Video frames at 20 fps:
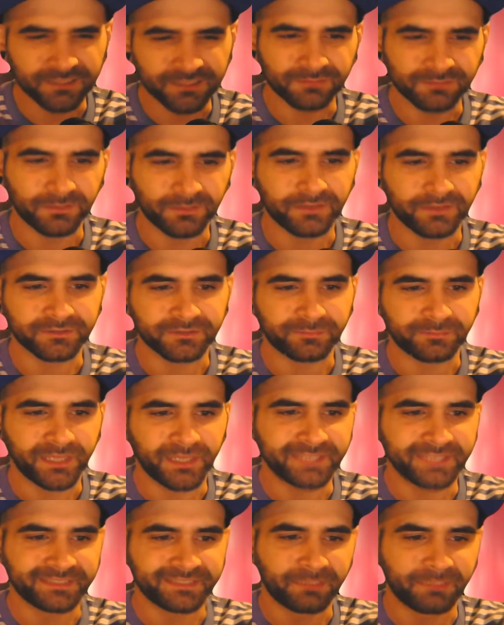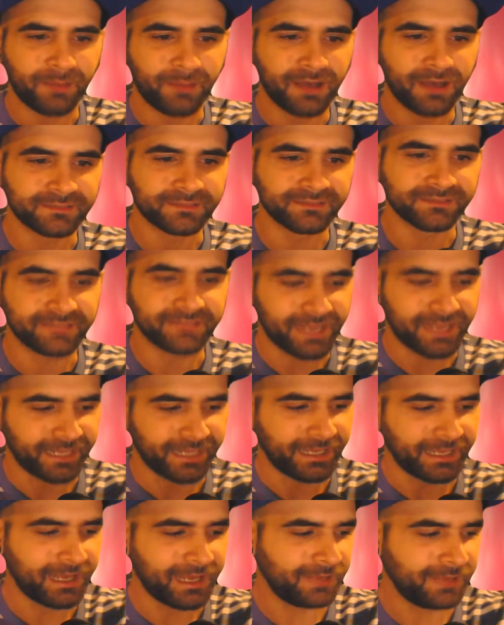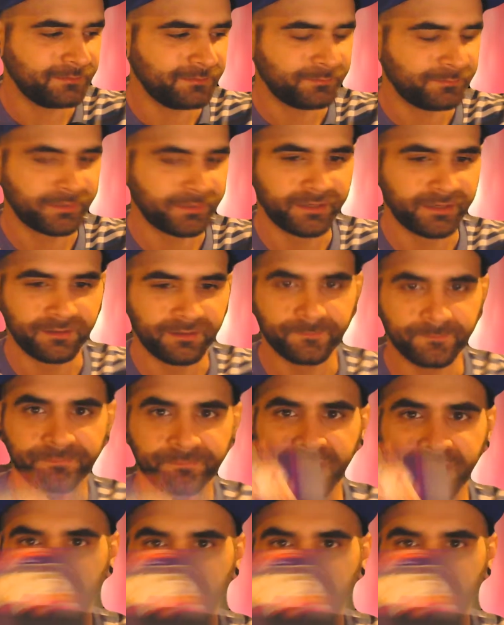one of those plastic boxes that I got, but I